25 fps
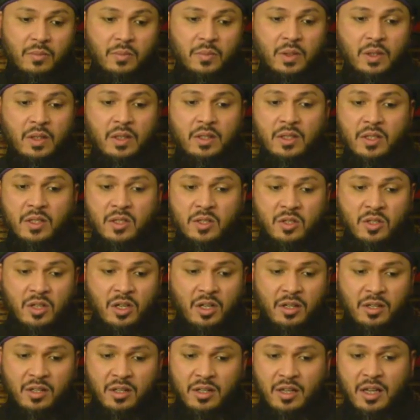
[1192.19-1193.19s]
This is
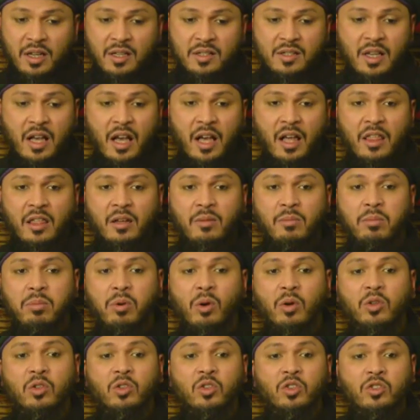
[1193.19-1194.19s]
not as other
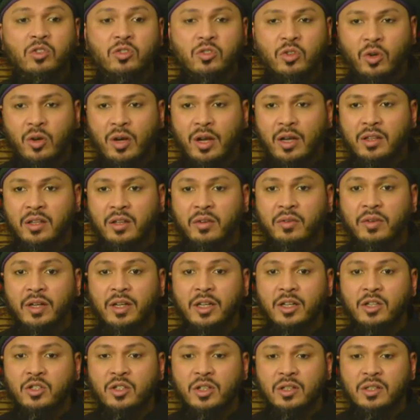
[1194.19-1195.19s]
books or other
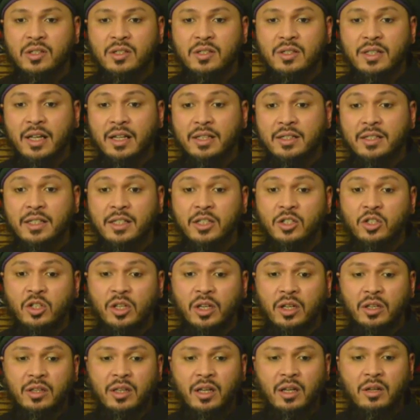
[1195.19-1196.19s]
religions, they are
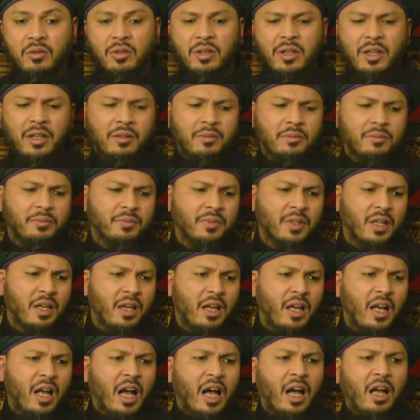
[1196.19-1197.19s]
teaching that, well,
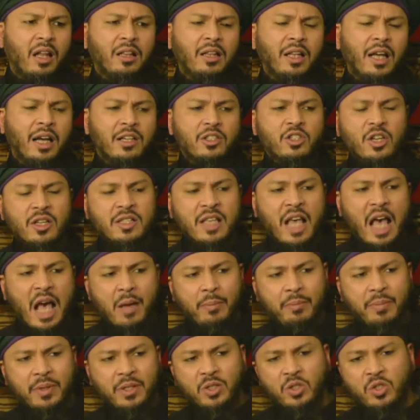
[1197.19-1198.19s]
Allah just
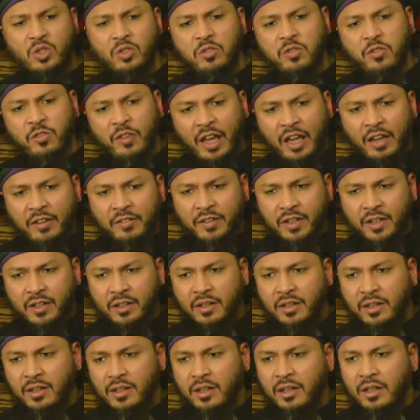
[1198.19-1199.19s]
happened to favor
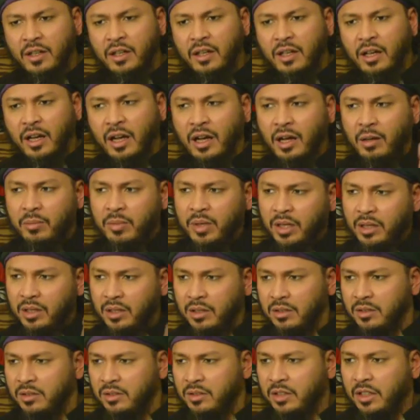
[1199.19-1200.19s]
Habil
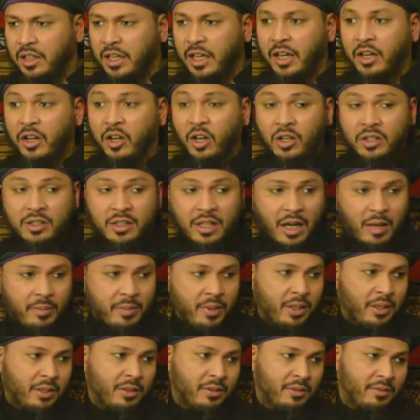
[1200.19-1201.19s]
and not Qabil.